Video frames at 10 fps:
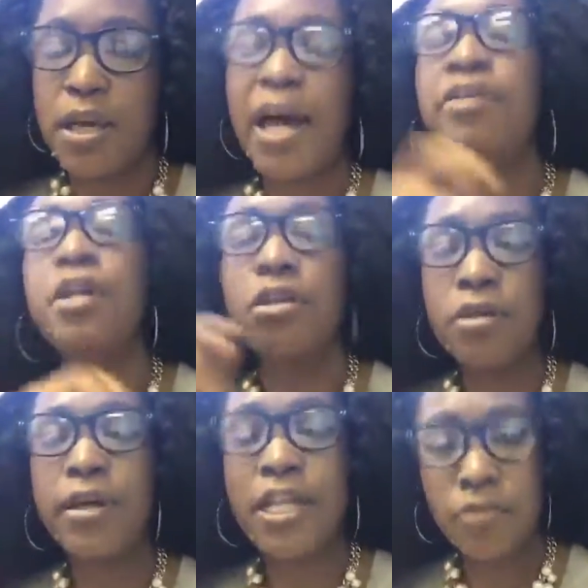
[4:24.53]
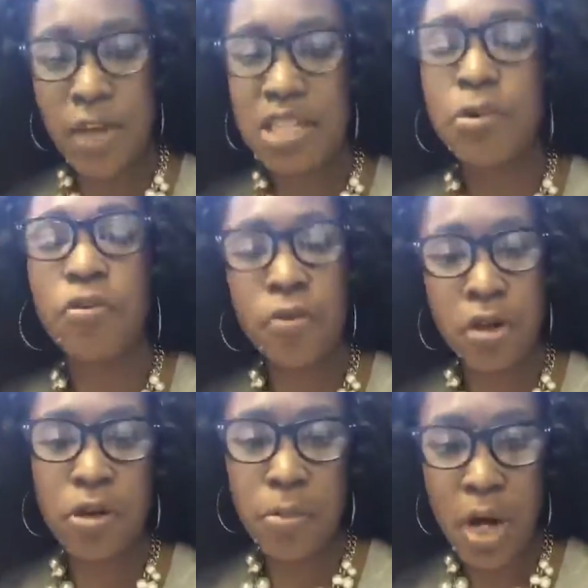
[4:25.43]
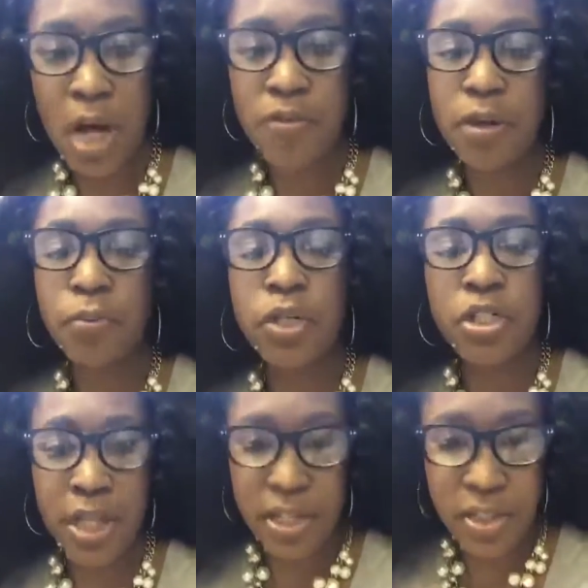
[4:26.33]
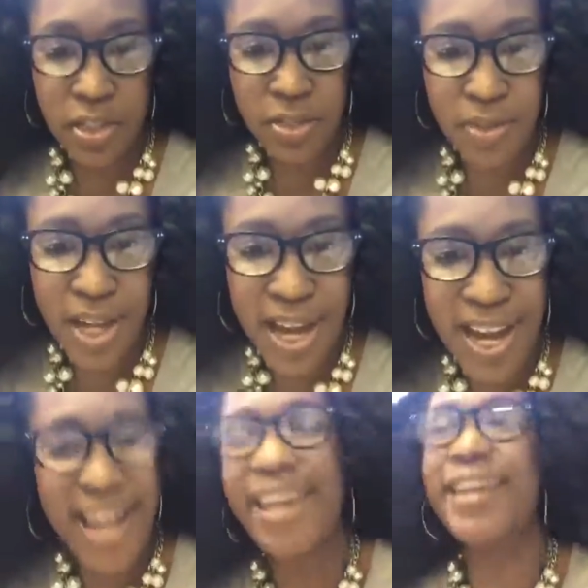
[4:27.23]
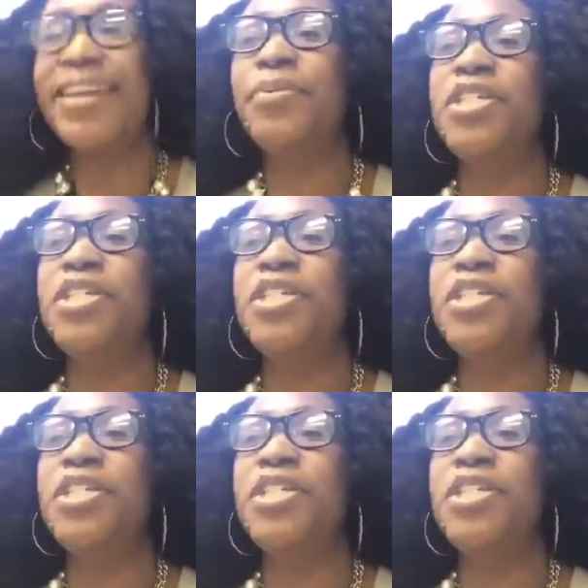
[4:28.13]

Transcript: how you can utilize Facebook for your nonprofit, and which you can do. And